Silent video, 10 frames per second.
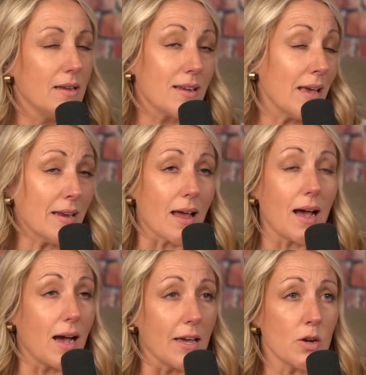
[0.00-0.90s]
And again,
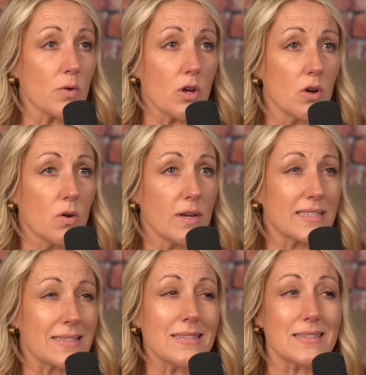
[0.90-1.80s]
I don't know,
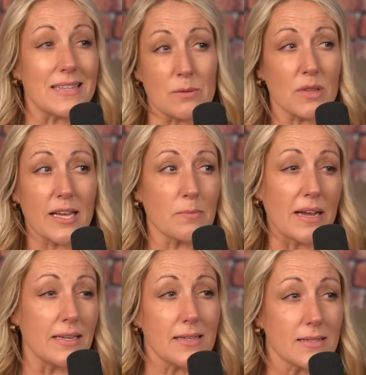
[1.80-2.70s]
it doesn't seem
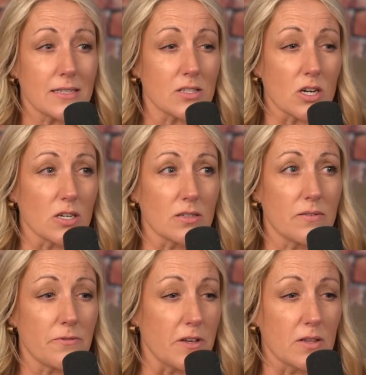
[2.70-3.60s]
like my nieces
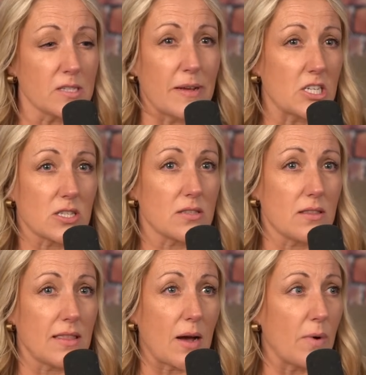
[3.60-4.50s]
are feel as much
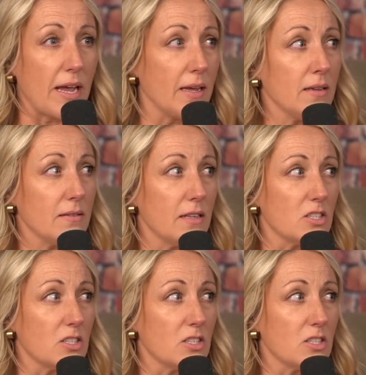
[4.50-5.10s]
that way.